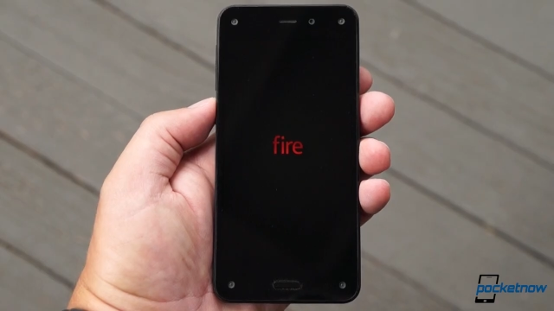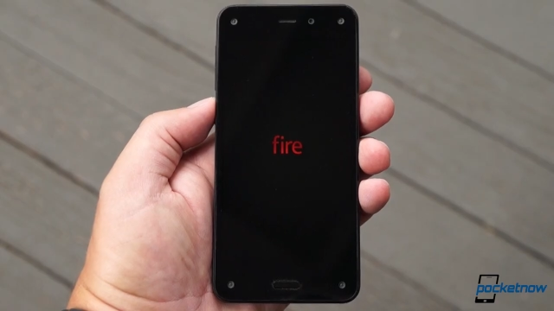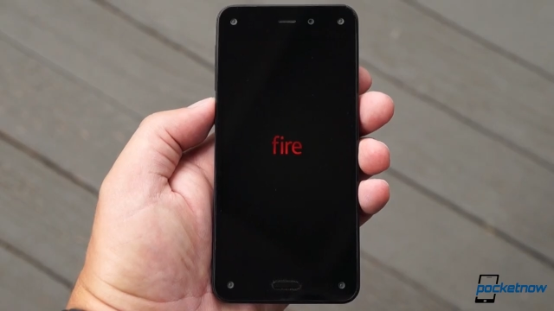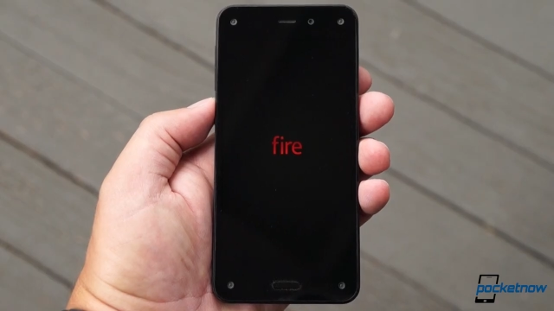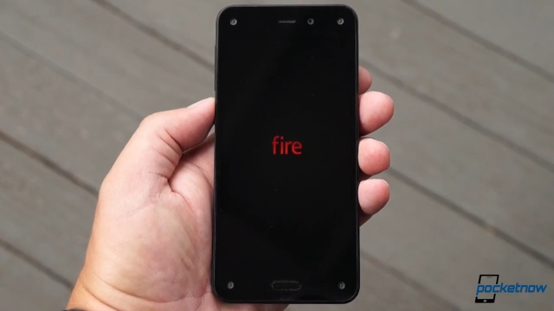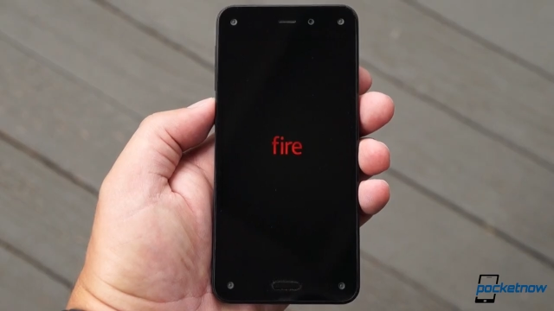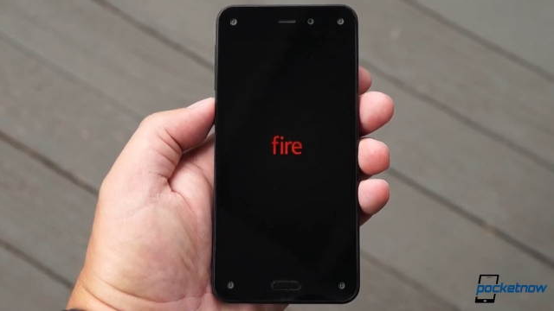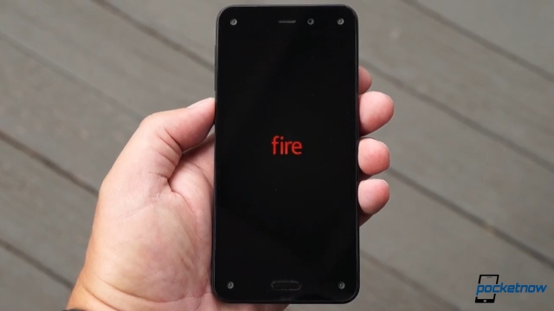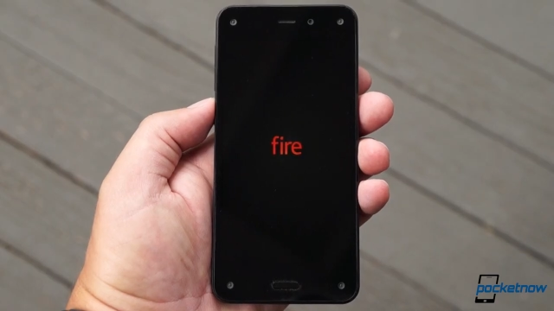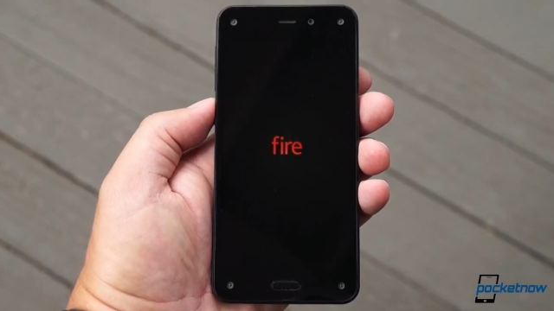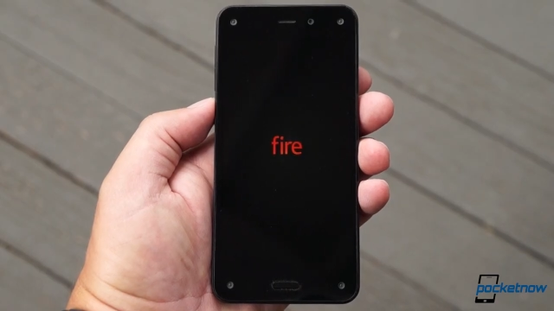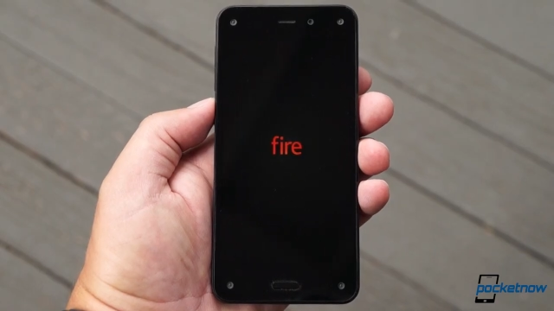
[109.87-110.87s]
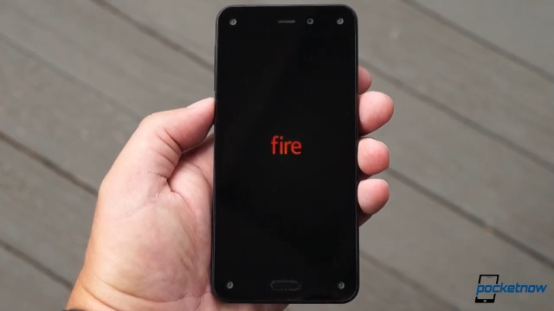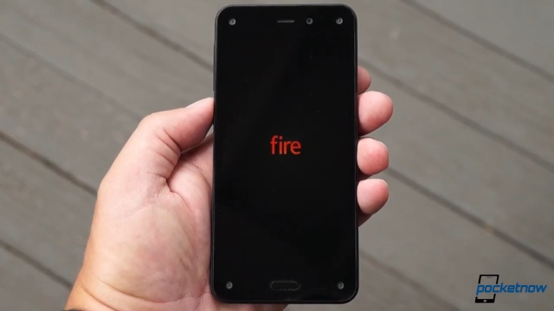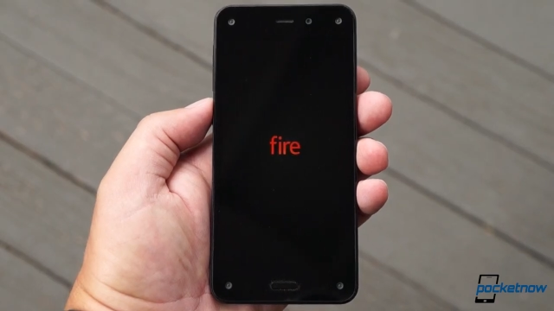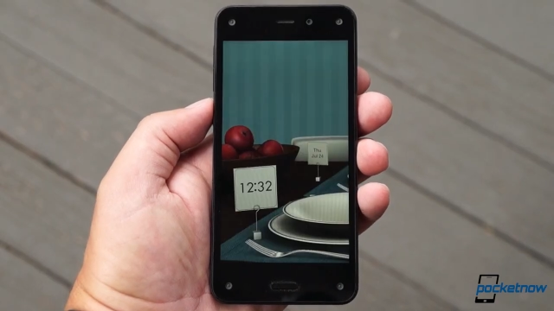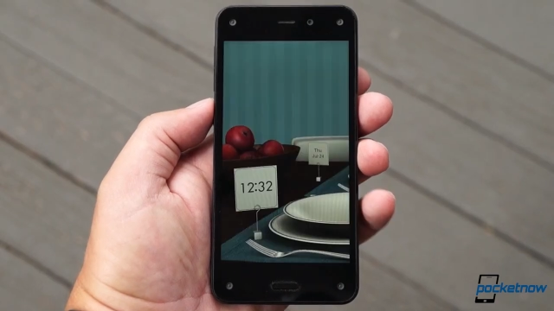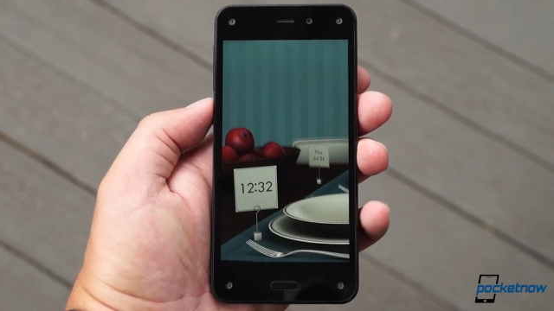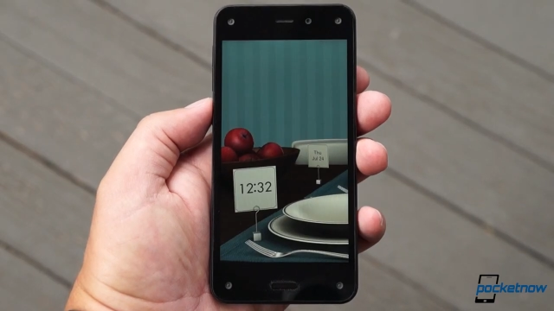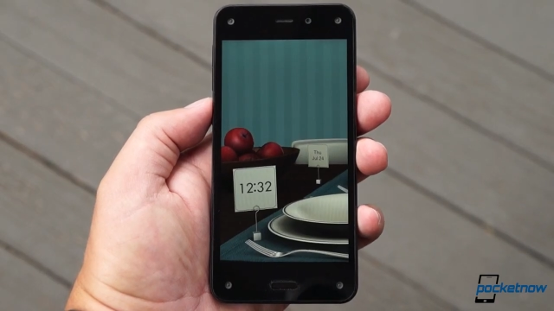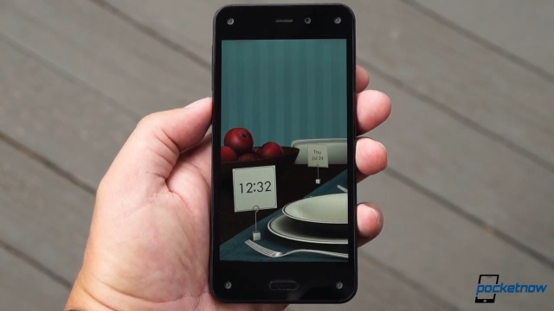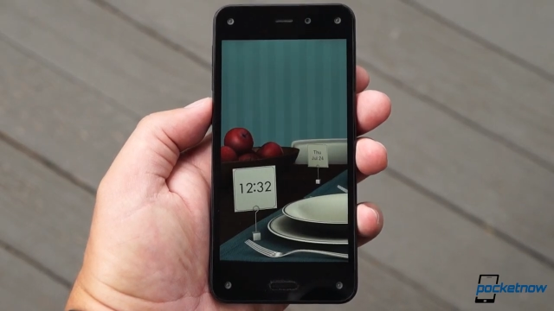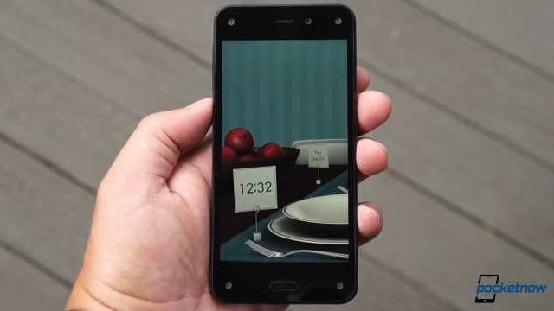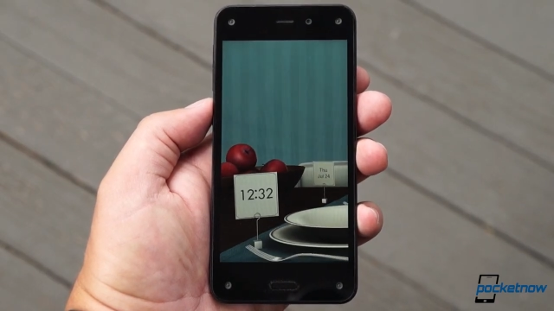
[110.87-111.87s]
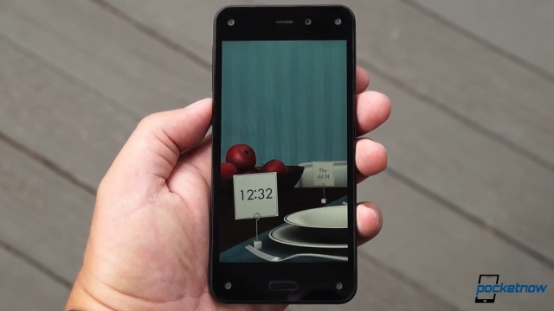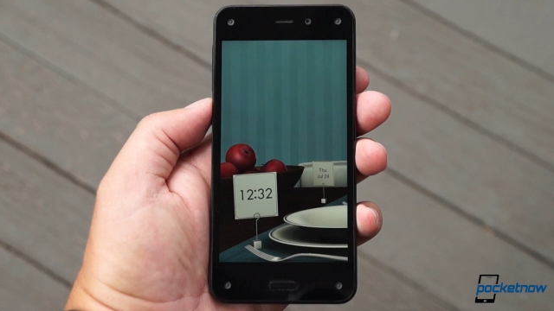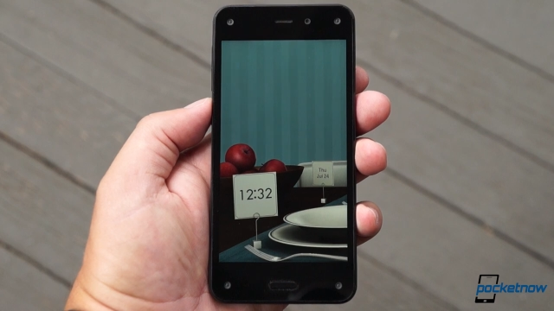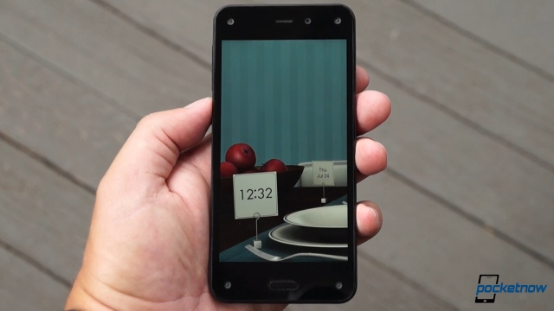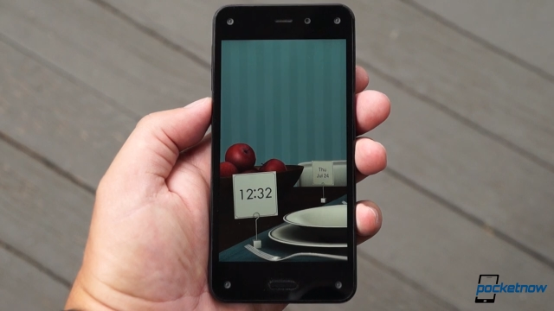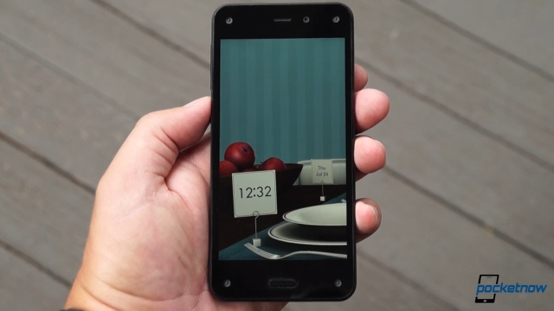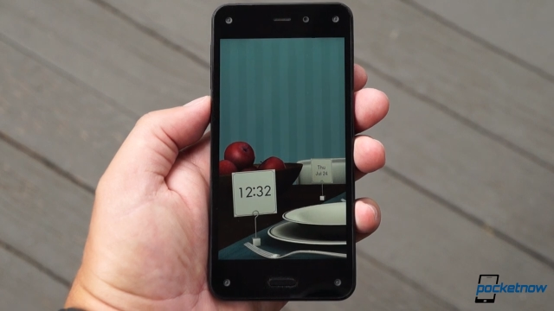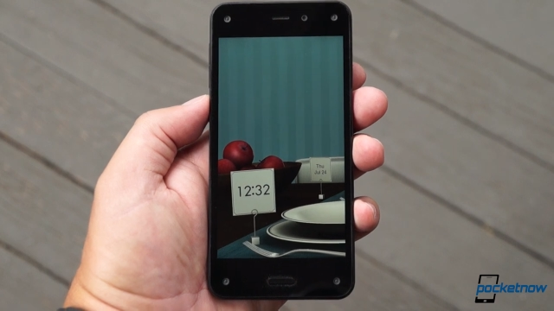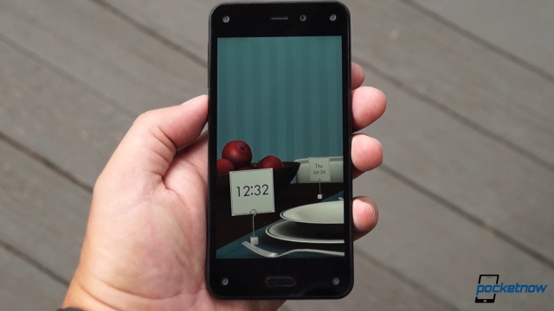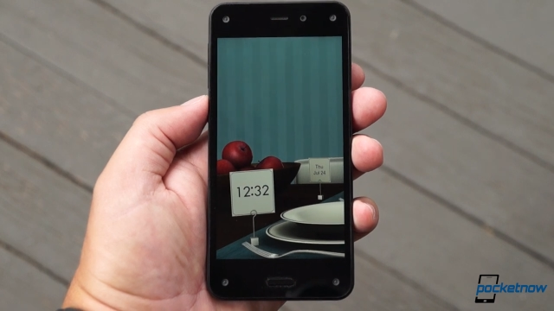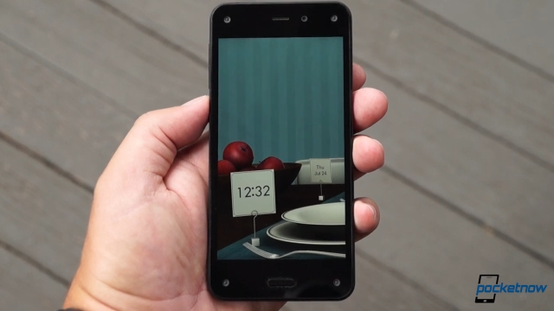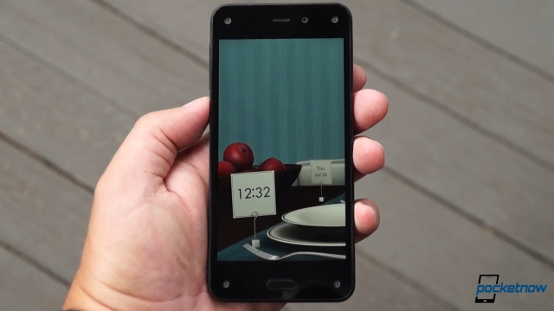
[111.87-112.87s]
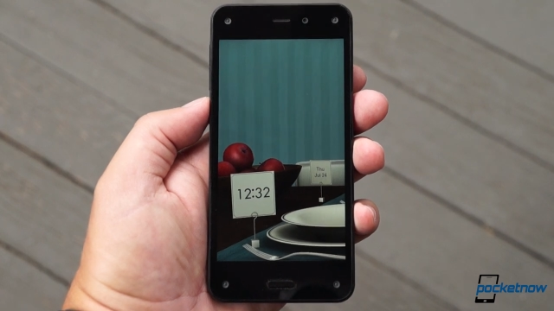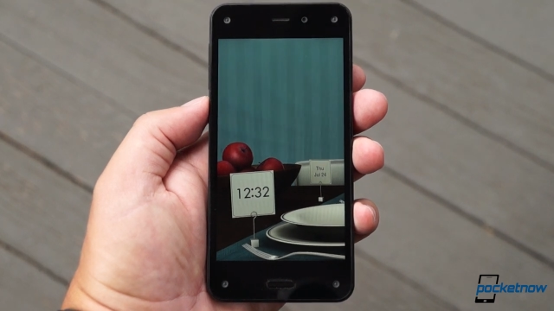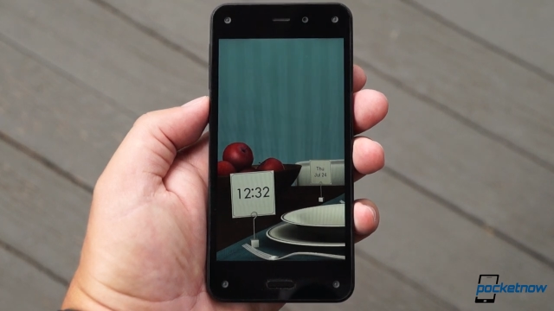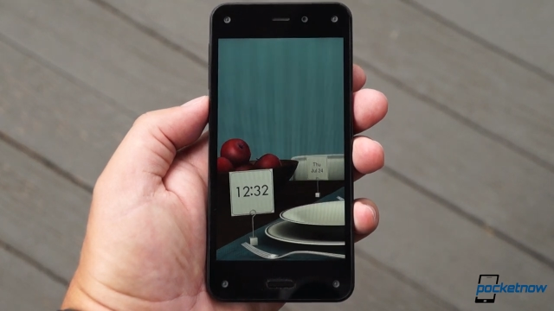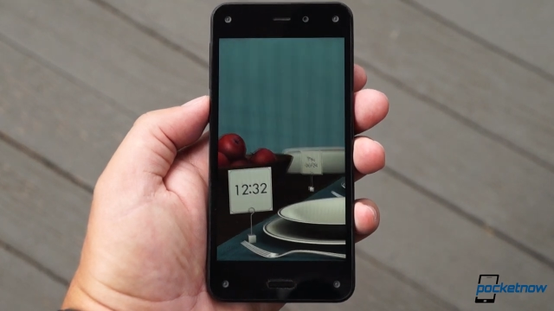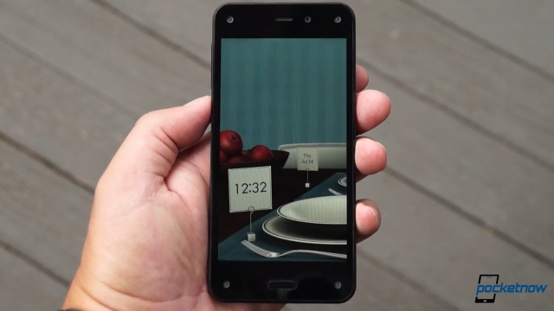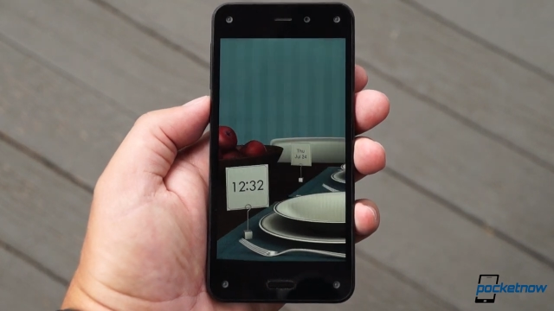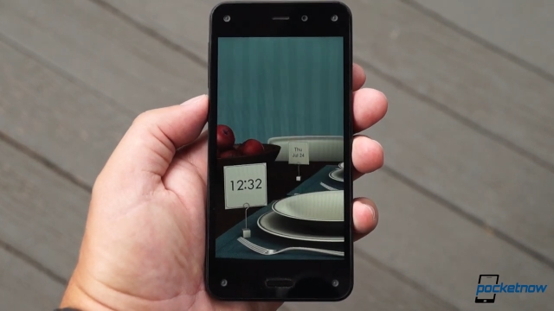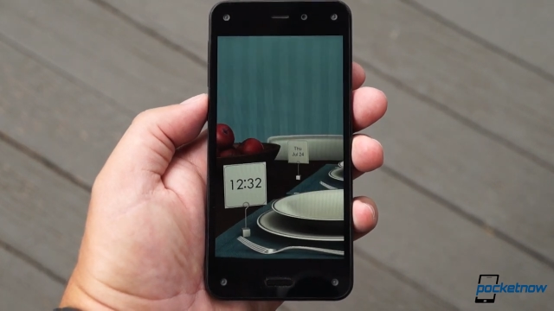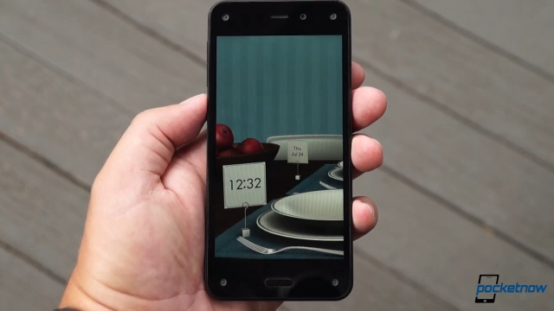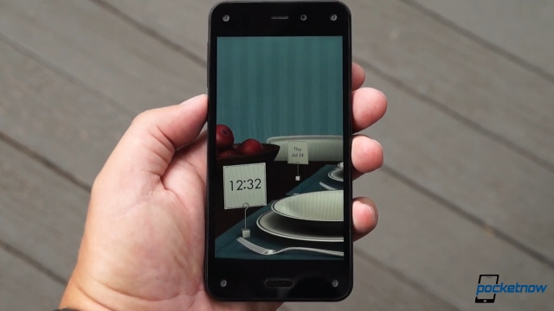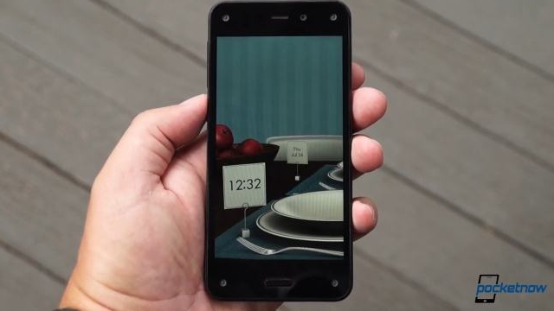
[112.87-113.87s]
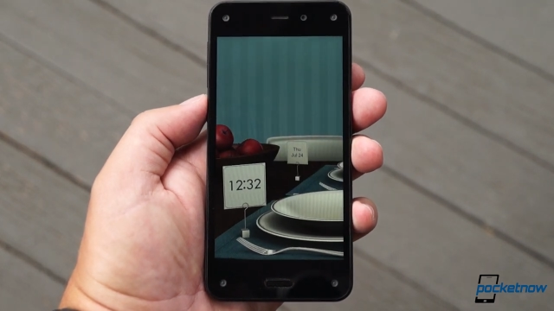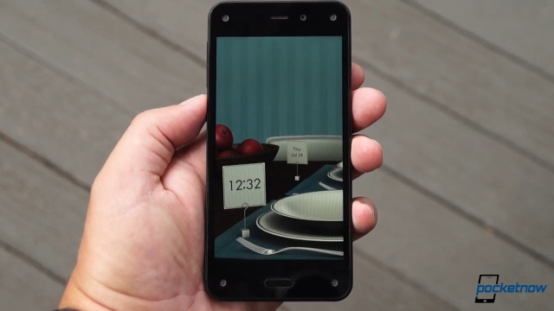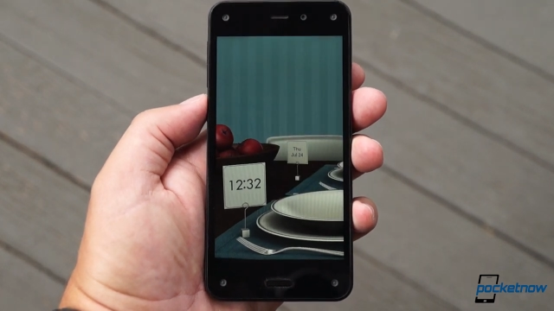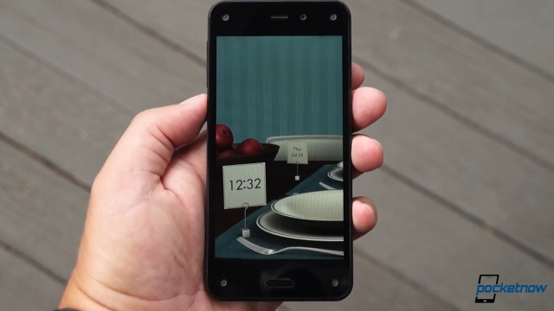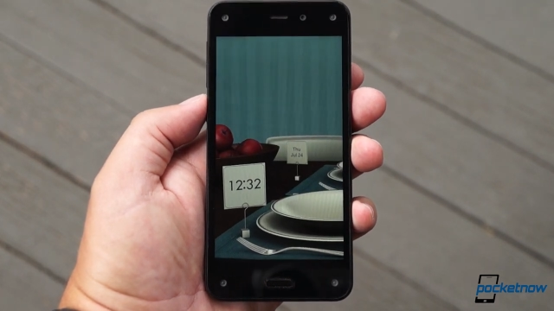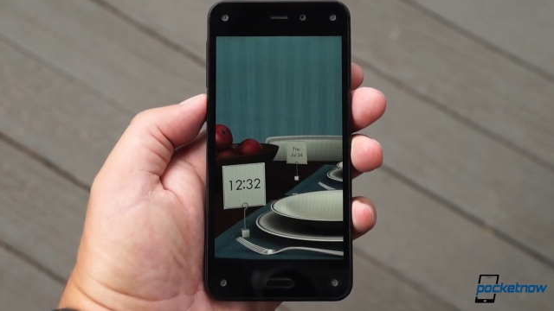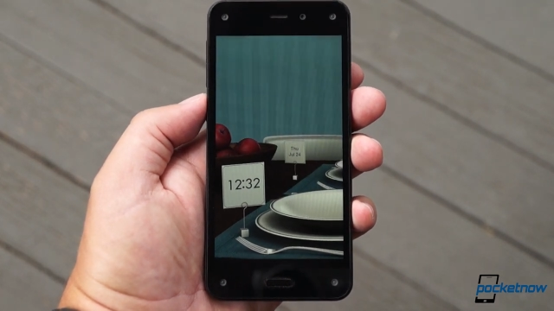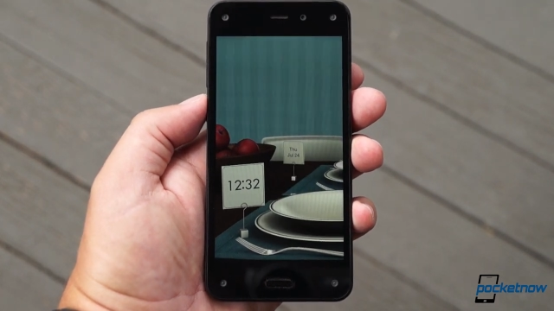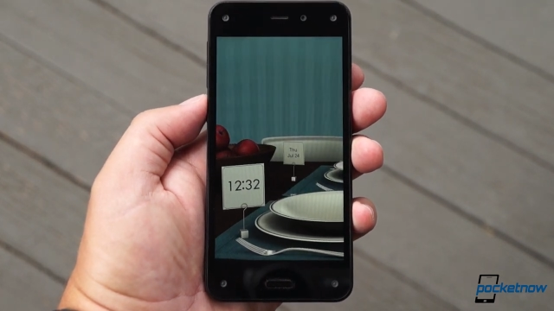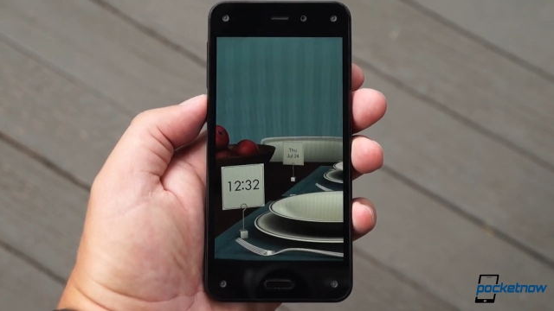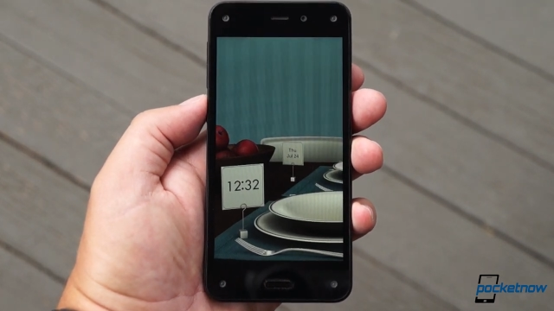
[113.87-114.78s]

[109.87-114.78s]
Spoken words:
Nobody's mouth can be seen.